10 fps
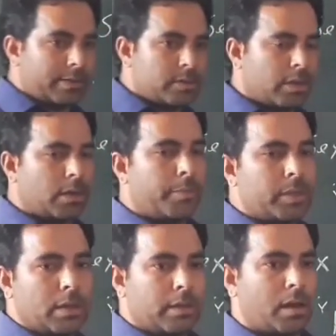year,
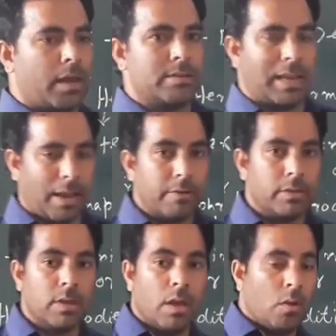in class 11,
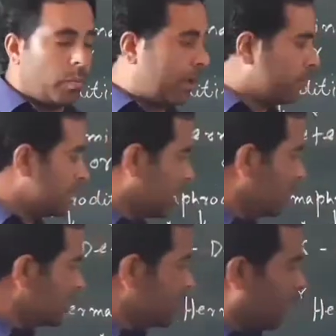we have
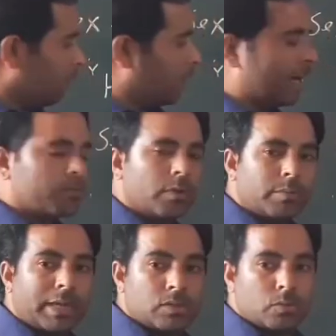discussed a flatworm
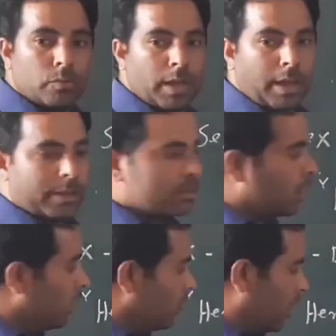that's known as
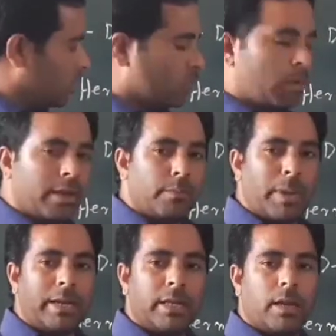Fasciola
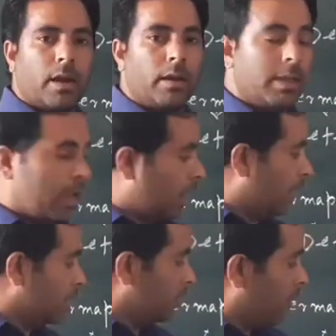hepatica.
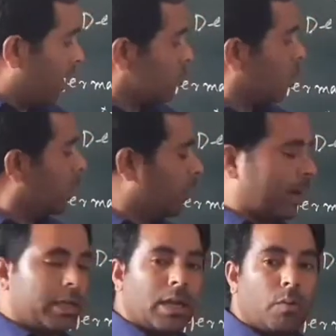And in Fasciola
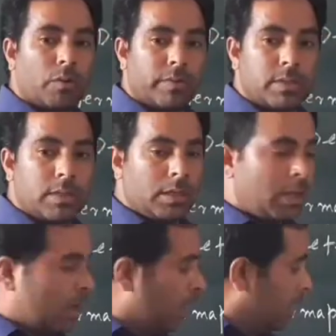hepatica, what we
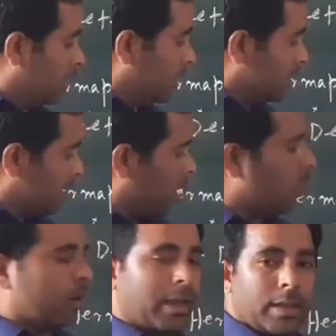see, the same
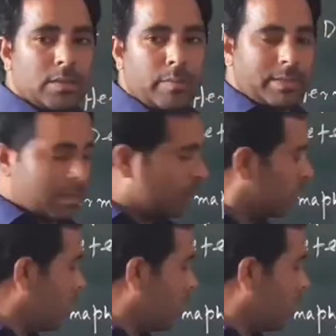organism, a single